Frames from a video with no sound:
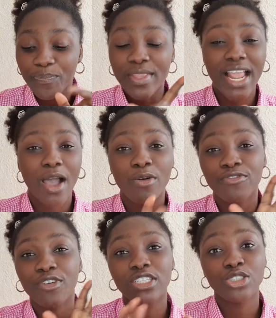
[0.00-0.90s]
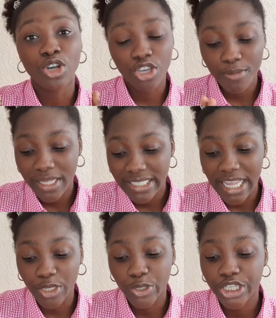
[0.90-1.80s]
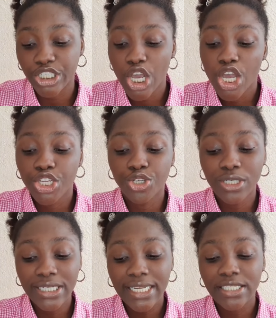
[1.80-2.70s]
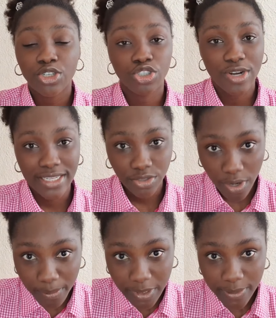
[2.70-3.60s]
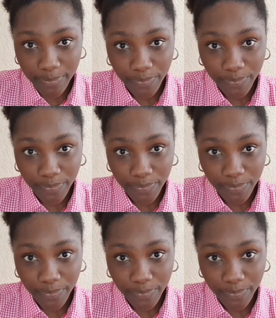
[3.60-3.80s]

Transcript: Now, for the documents that you need your transcript.